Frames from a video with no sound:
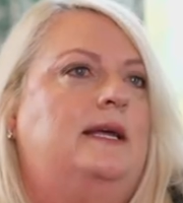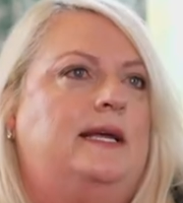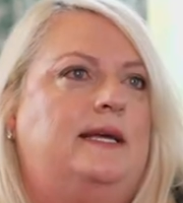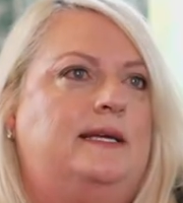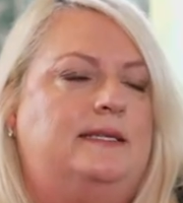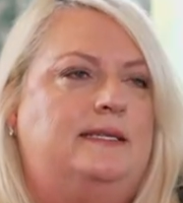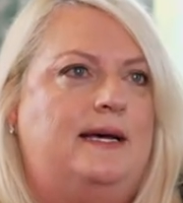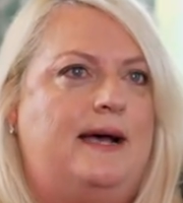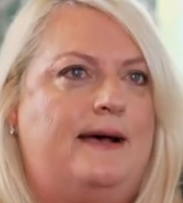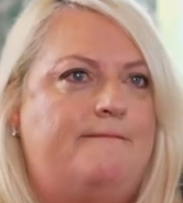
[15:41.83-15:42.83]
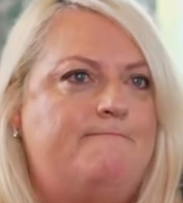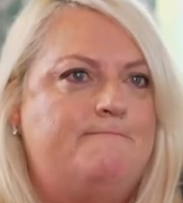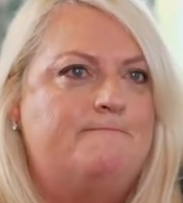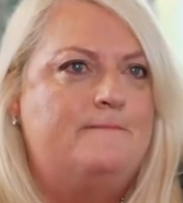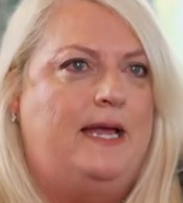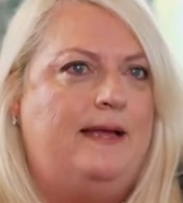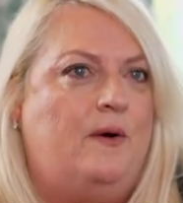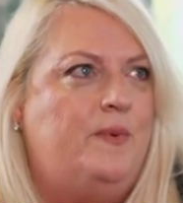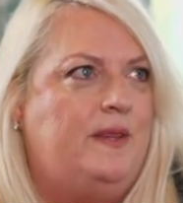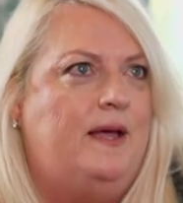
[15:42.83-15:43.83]
is um,
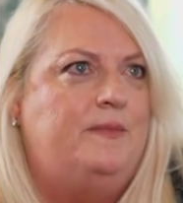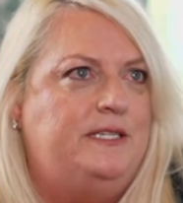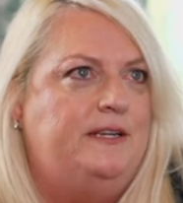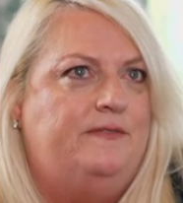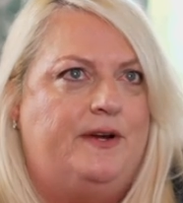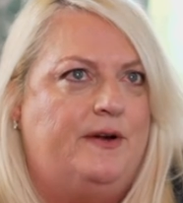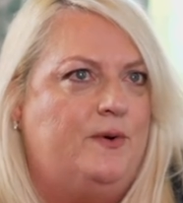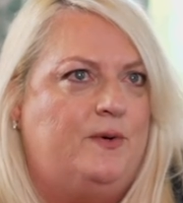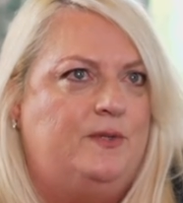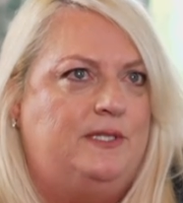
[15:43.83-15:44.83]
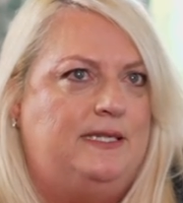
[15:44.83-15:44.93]
helping them achieve their goals.